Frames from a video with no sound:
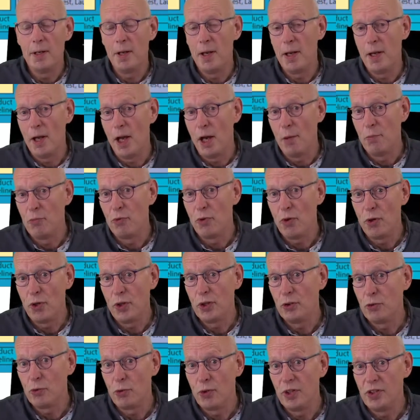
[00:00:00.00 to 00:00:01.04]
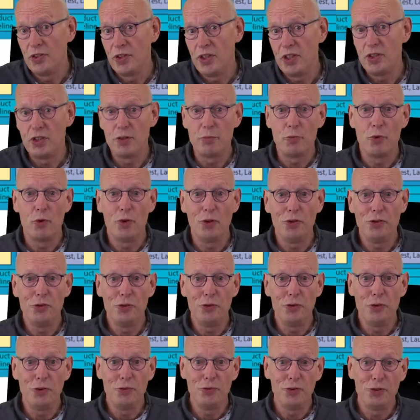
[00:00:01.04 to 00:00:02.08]
a product or a system or a
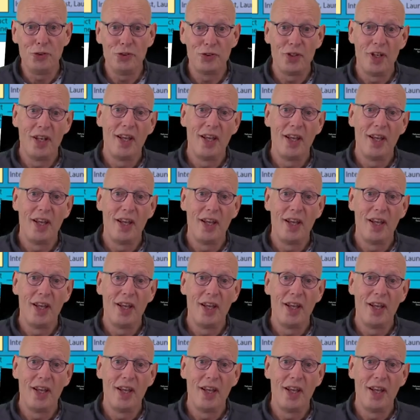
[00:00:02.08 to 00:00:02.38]
service,